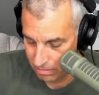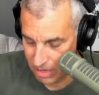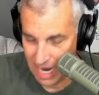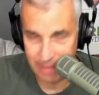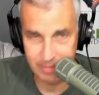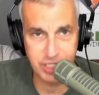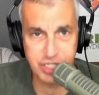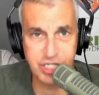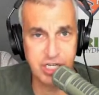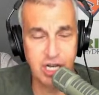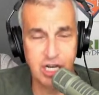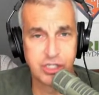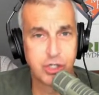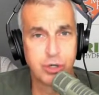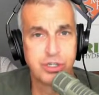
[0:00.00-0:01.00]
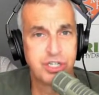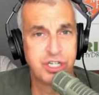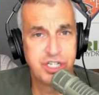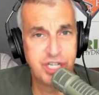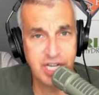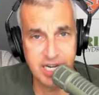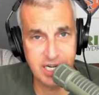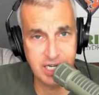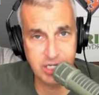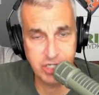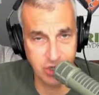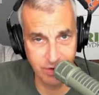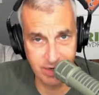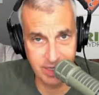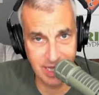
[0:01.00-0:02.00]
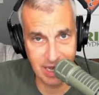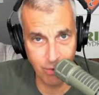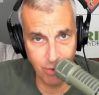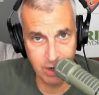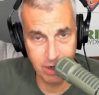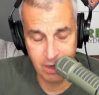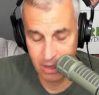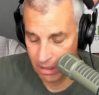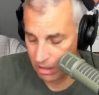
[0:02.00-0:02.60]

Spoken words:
Probably see all sorts of titties during that one.